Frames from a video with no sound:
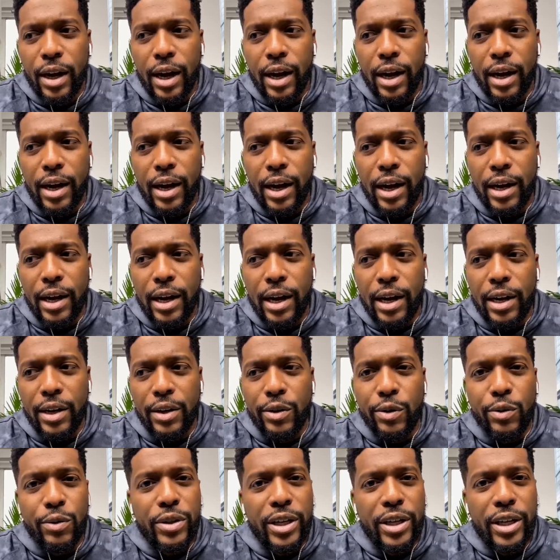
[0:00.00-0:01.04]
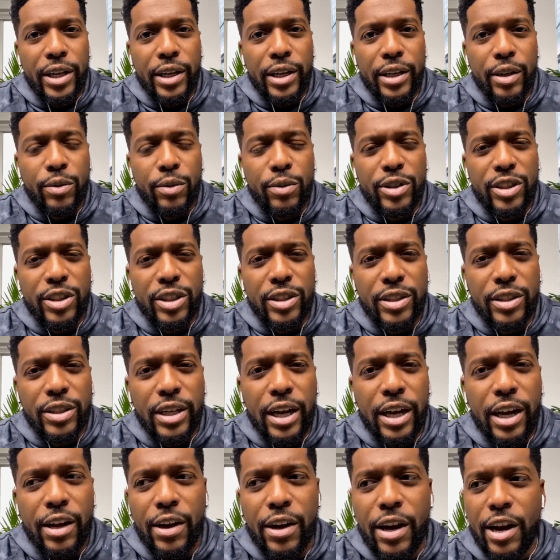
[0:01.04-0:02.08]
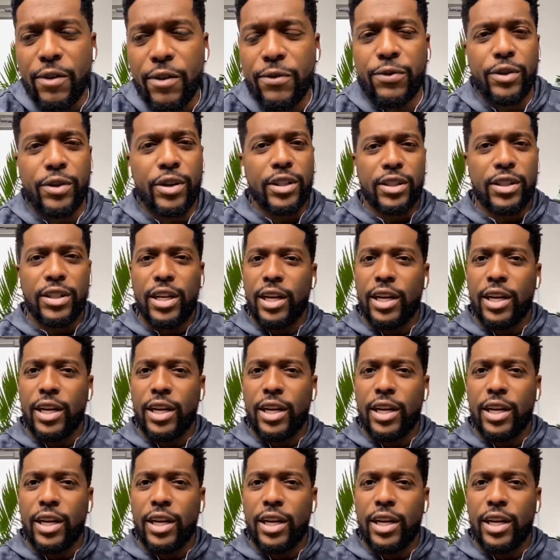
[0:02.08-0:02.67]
I, I, I, knew then it was just effortless.